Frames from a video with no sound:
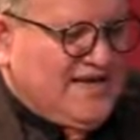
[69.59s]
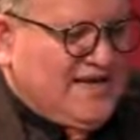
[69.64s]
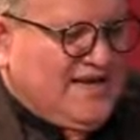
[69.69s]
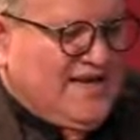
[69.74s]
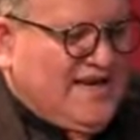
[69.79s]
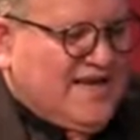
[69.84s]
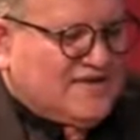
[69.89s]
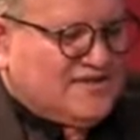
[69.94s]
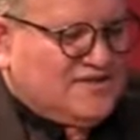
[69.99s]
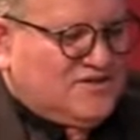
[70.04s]

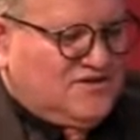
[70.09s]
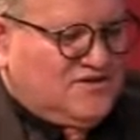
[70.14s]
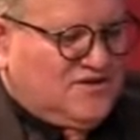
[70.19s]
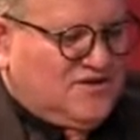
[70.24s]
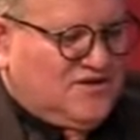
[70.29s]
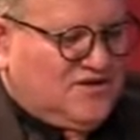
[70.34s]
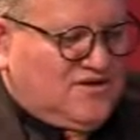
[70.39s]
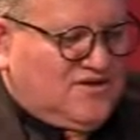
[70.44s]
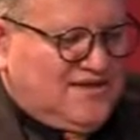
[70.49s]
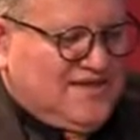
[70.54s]
Next to
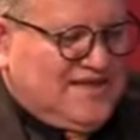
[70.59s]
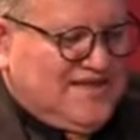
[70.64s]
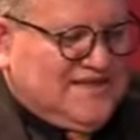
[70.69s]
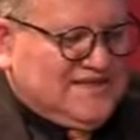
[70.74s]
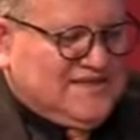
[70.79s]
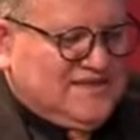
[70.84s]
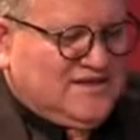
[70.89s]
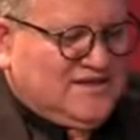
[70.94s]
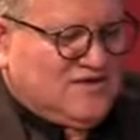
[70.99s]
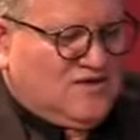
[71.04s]
her
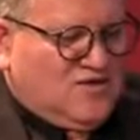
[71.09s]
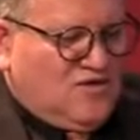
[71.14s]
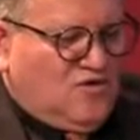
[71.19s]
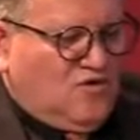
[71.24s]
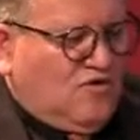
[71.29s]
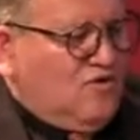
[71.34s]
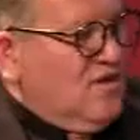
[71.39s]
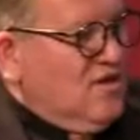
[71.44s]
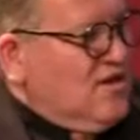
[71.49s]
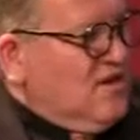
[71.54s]
is
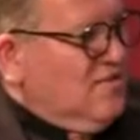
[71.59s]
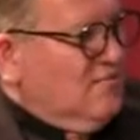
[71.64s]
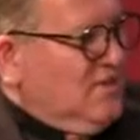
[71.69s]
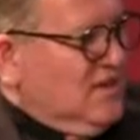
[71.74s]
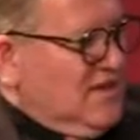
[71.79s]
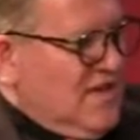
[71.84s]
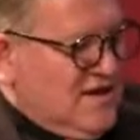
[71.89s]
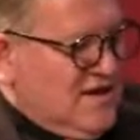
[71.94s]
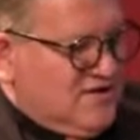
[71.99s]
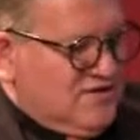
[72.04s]
Nicole
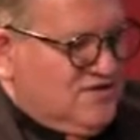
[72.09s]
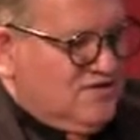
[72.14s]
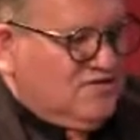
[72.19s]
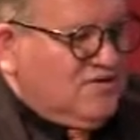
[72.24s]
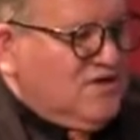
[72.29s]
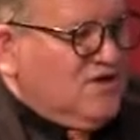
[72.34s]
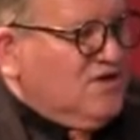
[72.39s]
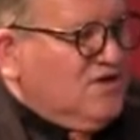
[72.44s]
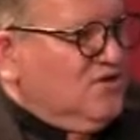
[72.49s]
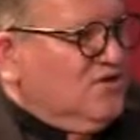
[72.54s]
Malacu,
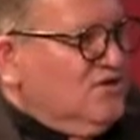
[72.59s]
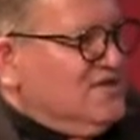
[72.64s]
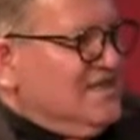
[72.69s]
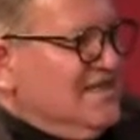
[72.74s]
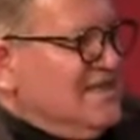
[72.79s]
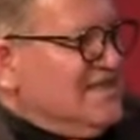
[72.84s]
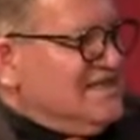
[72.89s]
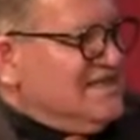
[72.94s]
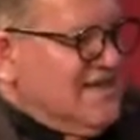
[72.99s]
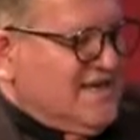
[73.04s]
who's
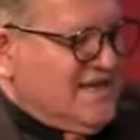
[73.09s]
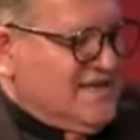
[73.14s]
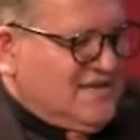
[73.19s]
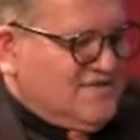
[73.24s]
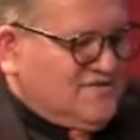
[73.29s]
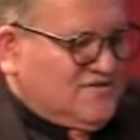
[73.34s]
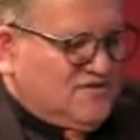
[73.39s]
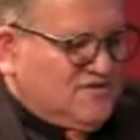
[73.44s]
the Executive